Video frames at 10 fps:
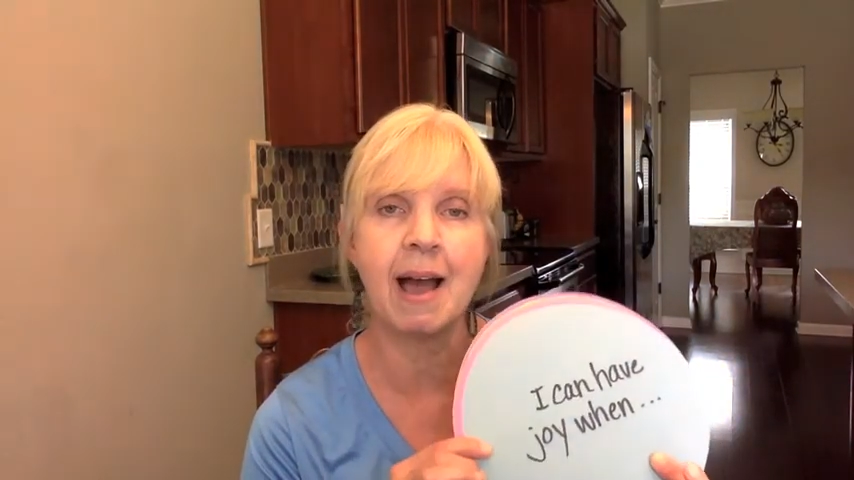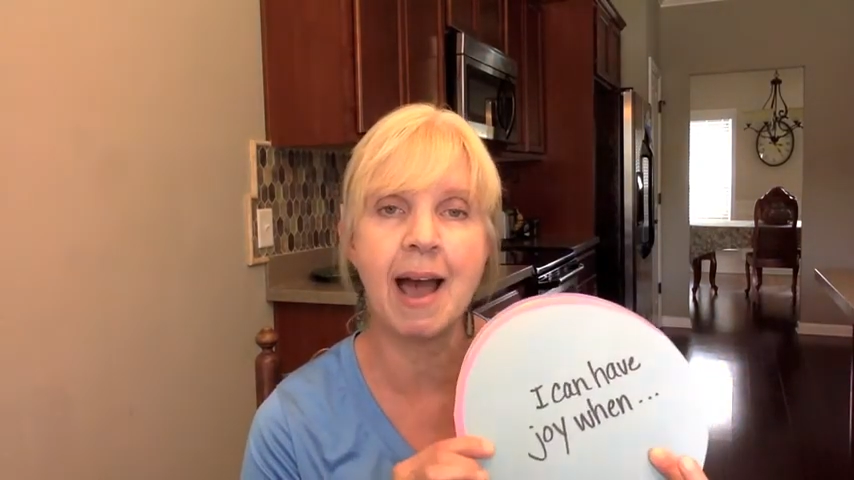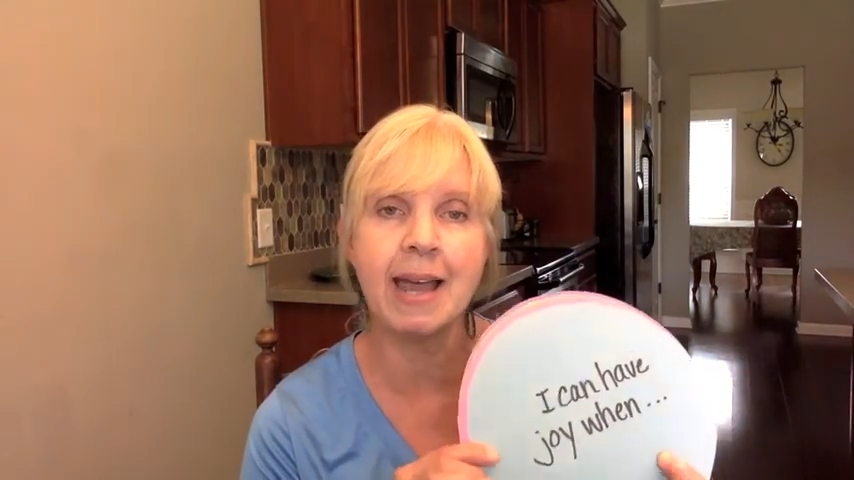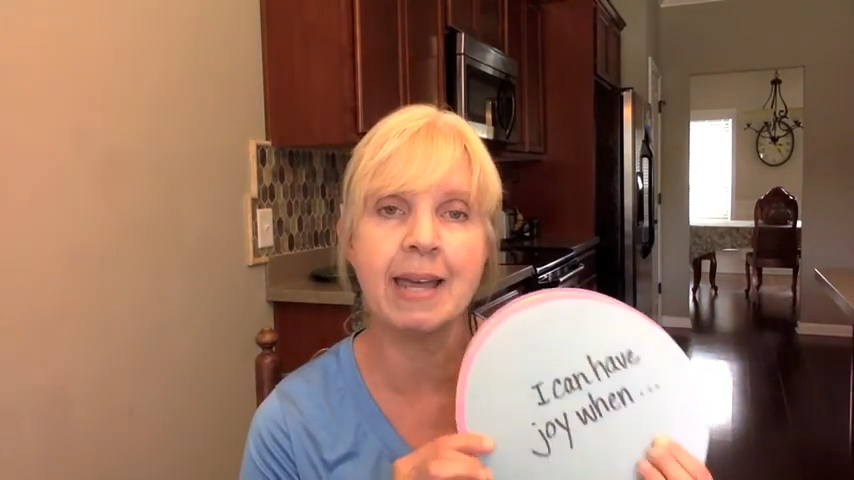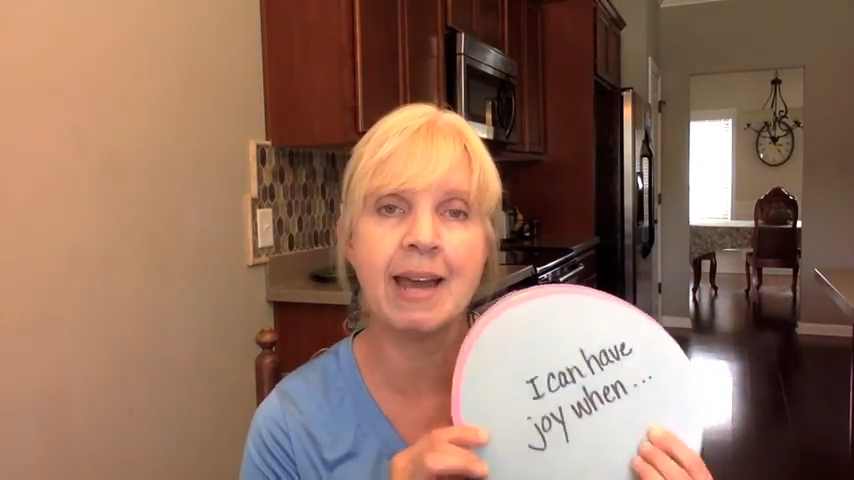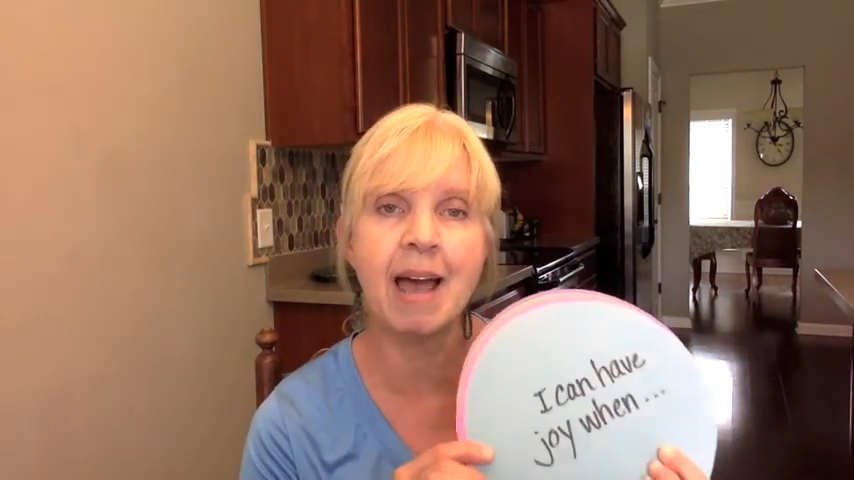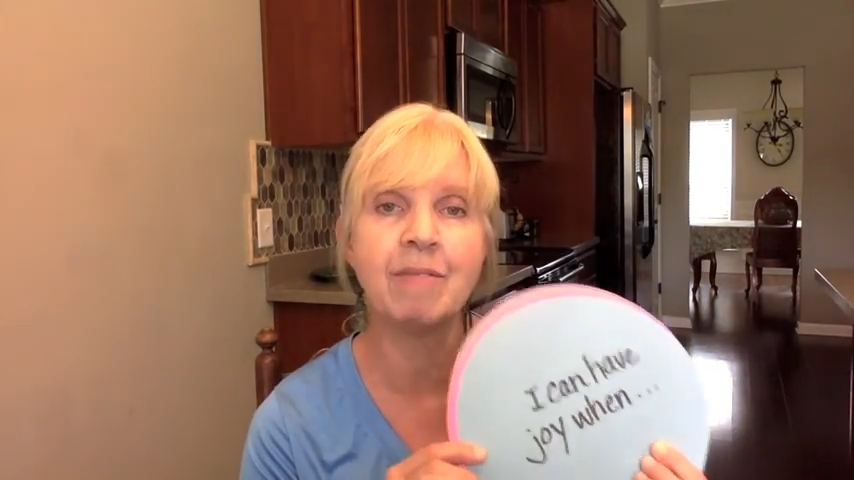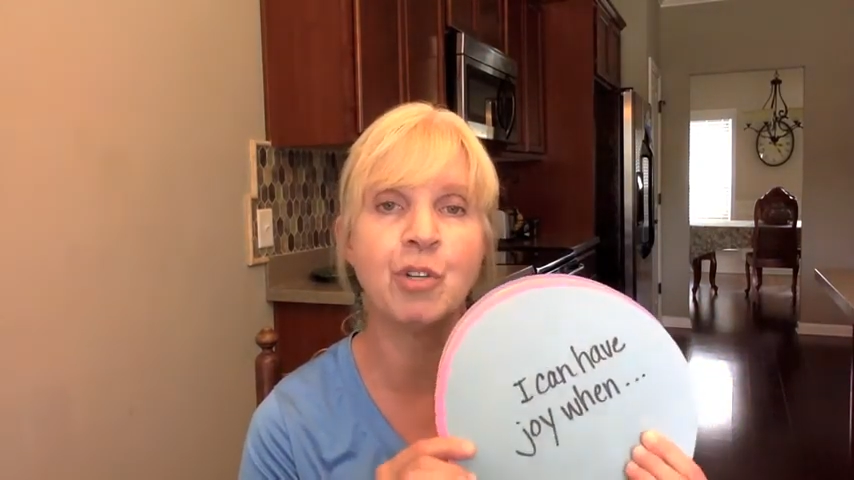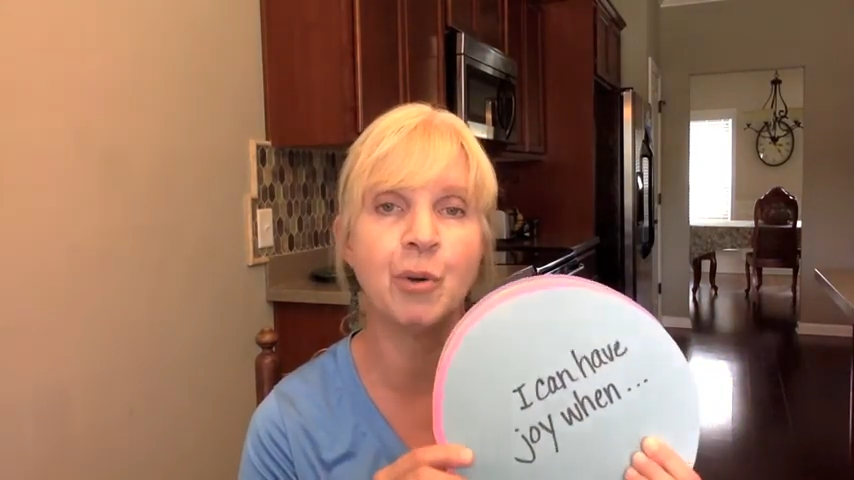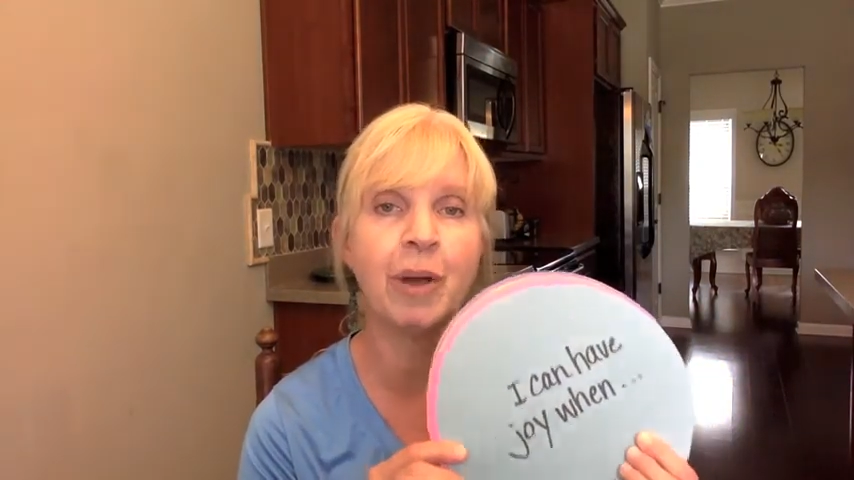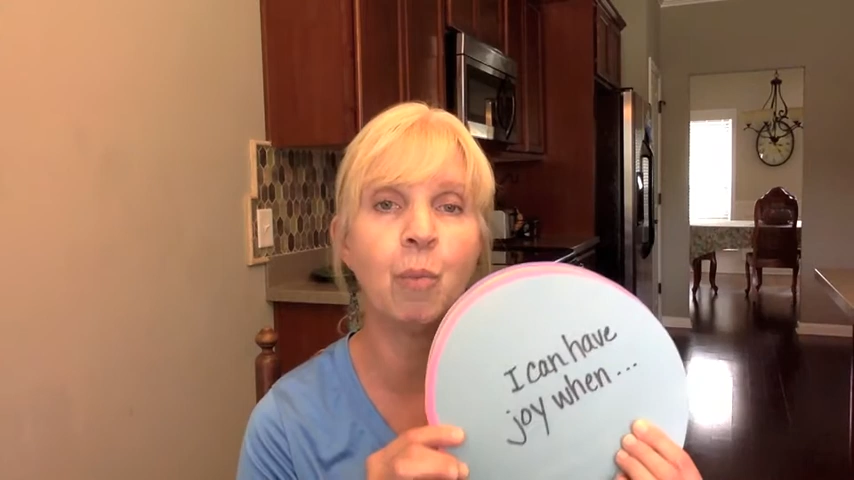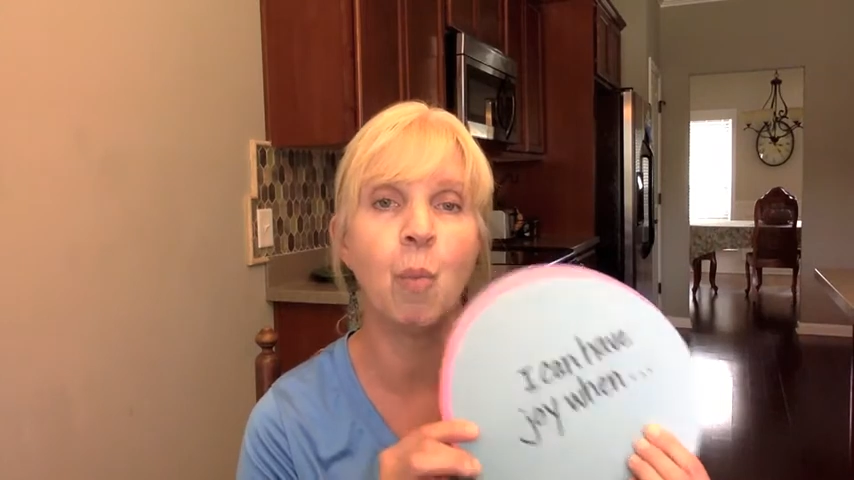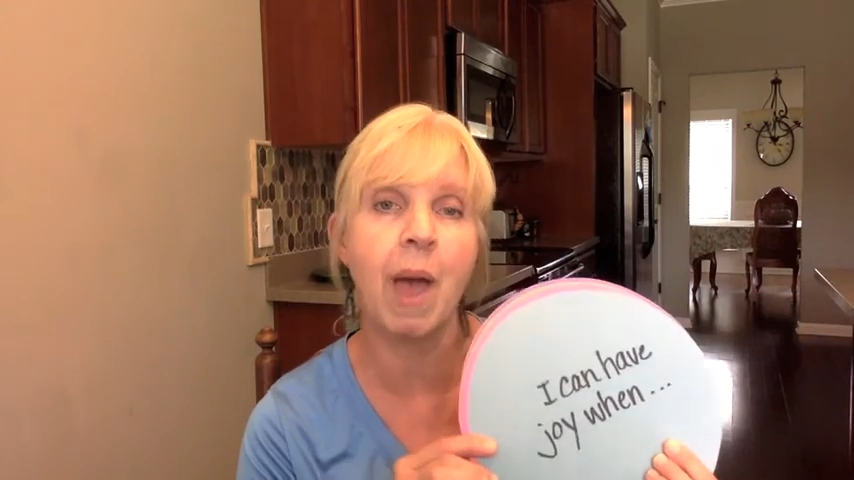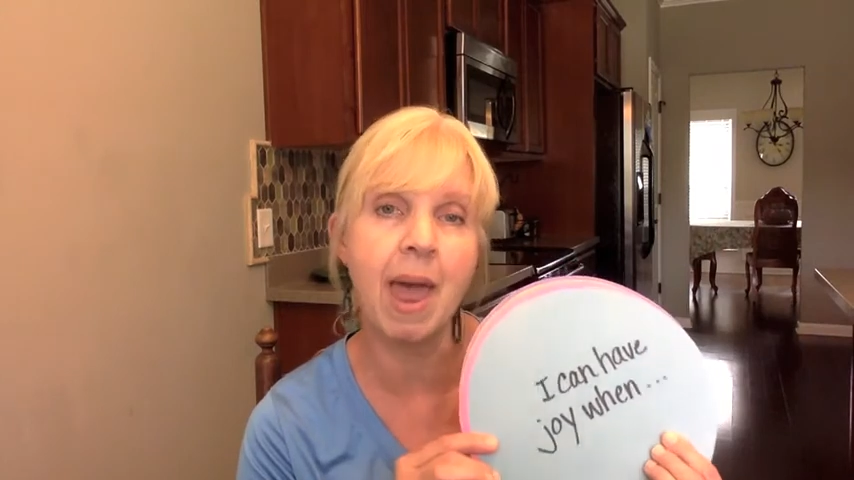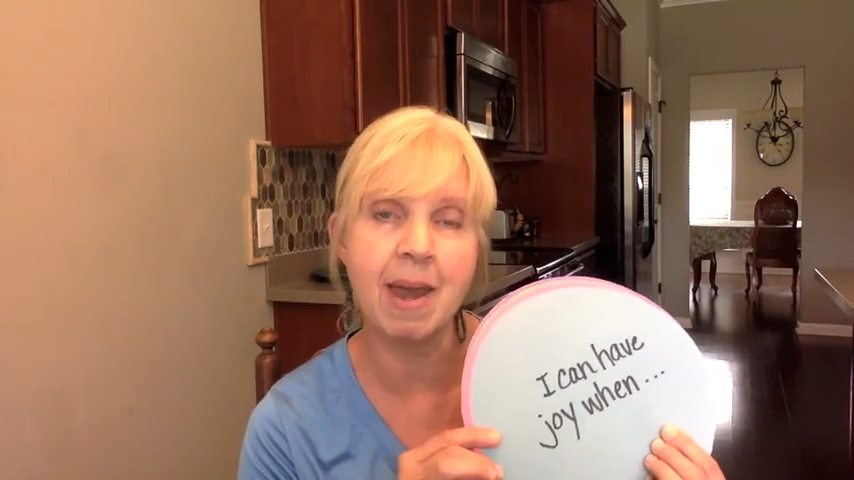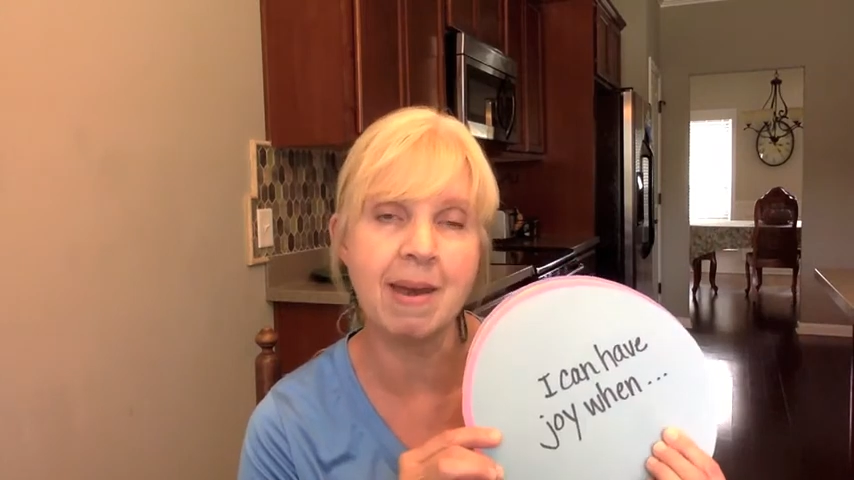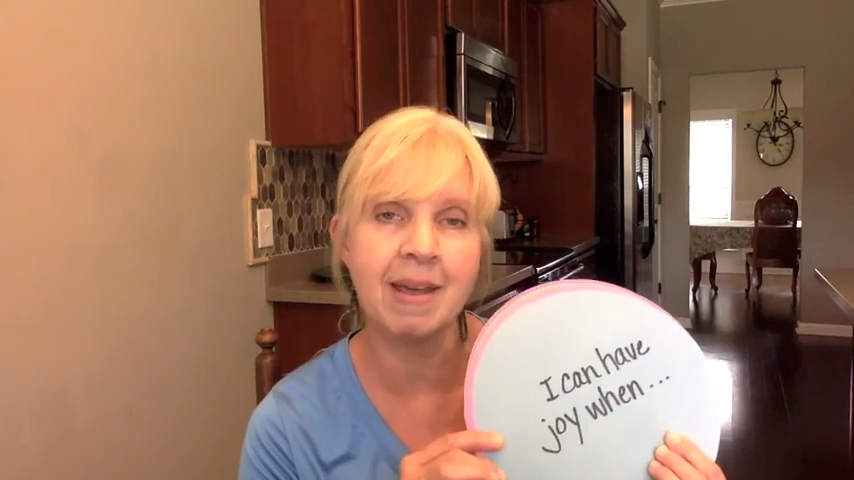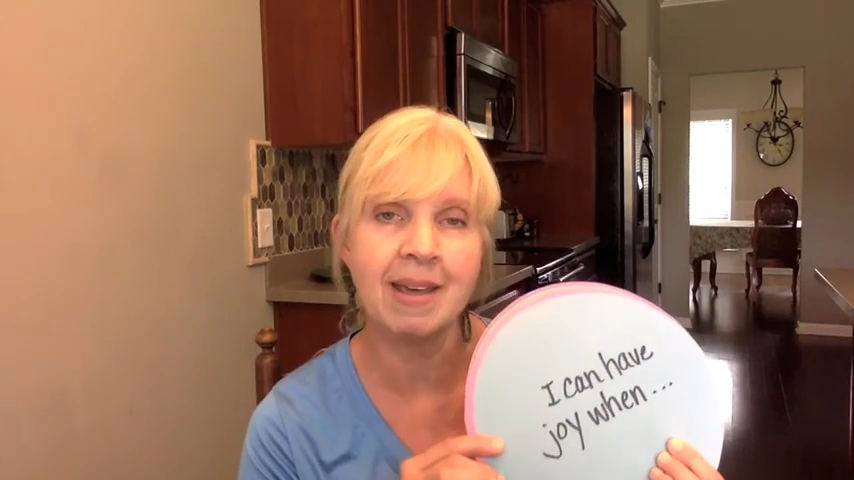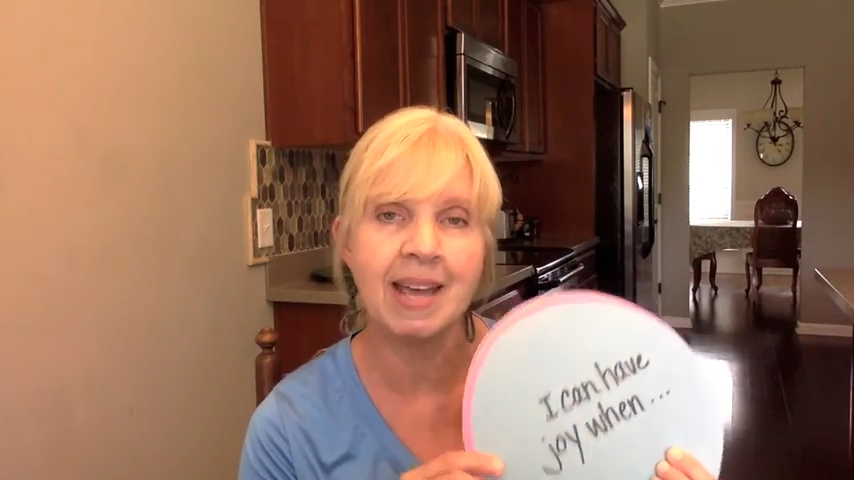"I can have joy when,"